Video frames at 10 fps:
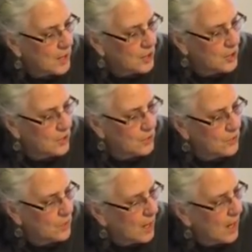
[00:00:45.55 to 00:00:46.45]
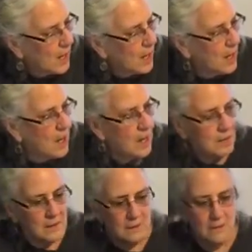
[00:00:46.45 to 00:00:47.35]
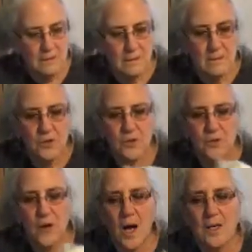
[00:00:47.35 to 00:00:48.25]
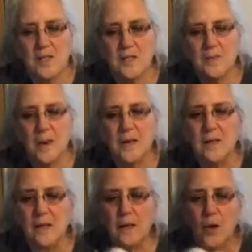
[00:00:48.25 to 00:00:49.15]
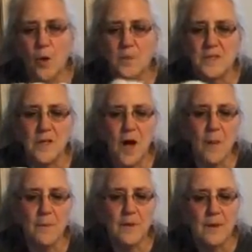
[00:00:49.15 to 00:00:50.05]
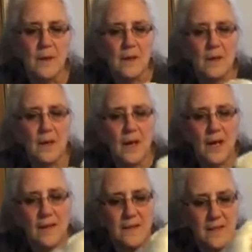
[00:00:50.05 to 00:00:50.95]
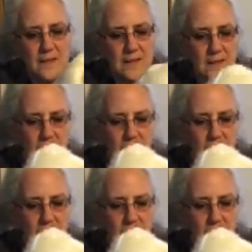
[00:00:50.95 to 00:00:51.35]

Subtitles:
you can do unspun combed top like this